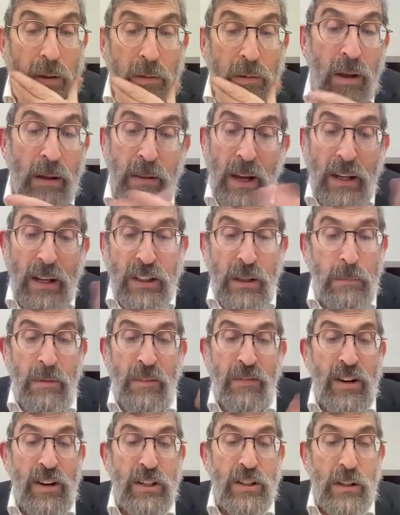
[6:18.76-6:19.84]
Let me
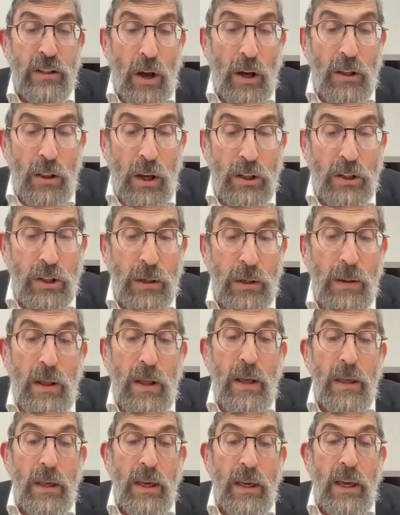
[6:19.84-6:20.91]
finish the Lashon.
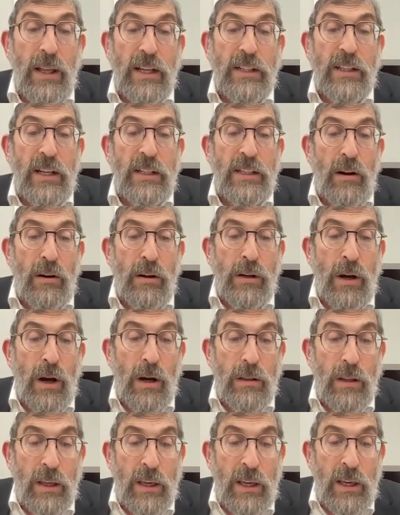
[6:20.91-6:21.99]
Ki les le zera
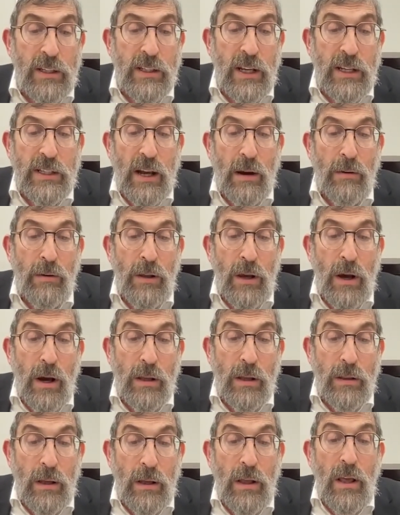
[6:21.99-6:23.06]
kachla, ki yis le zera
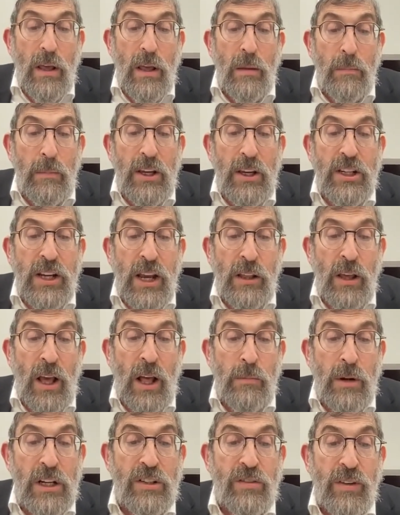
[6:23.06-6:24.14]
leachla, mi shen le
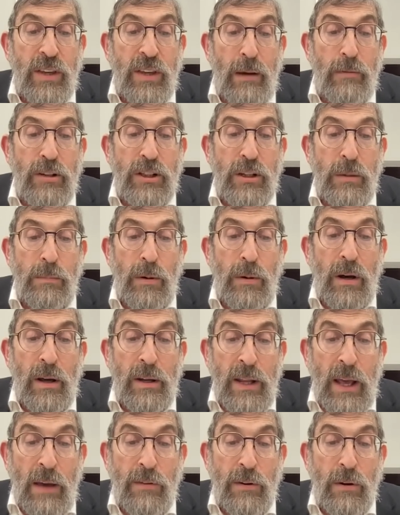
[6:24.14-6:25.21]
almanis to gerishin ba,
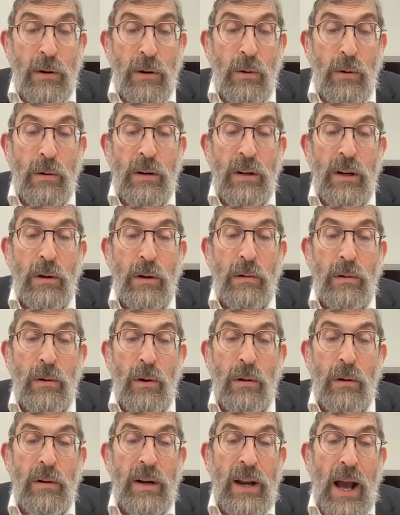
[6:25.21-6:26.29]
an ever
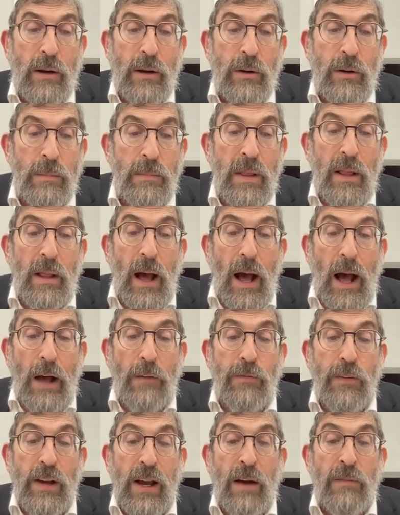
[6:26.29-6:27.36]
or an akum,
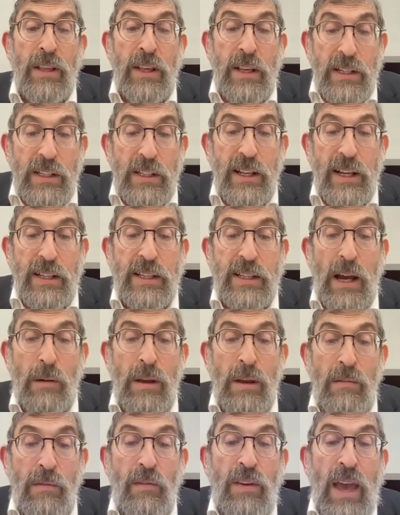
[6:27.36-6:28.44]
afagav de isle zera,
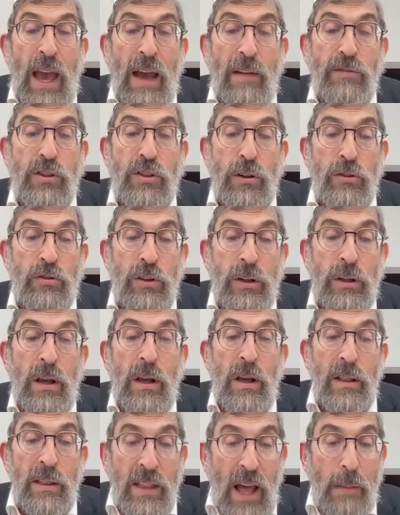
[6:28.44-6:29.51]
even if you have children,
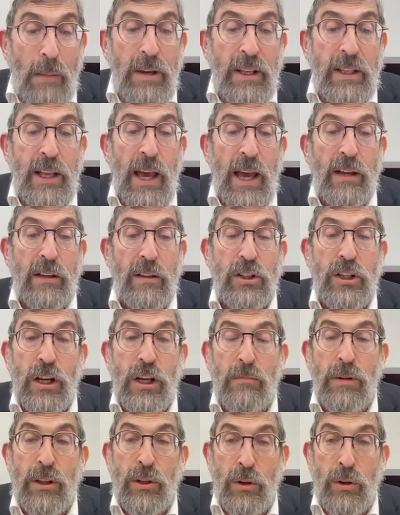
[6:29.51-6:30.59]
nami teichel, she
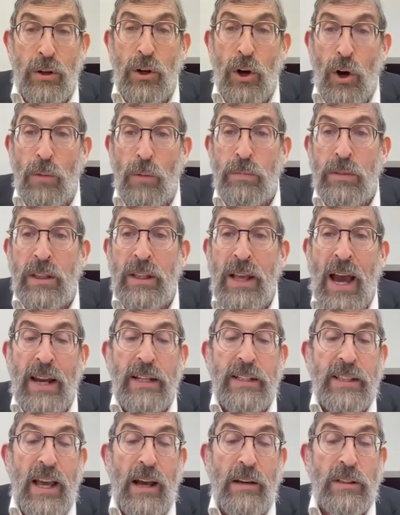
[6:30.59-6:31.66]
can return home to
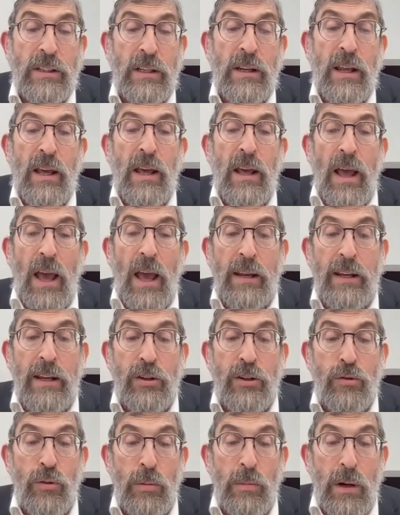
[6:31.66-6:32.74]
daddy's house and eat
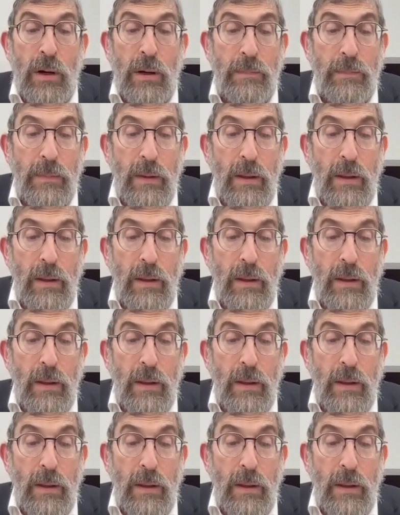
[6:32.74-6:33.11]
truma.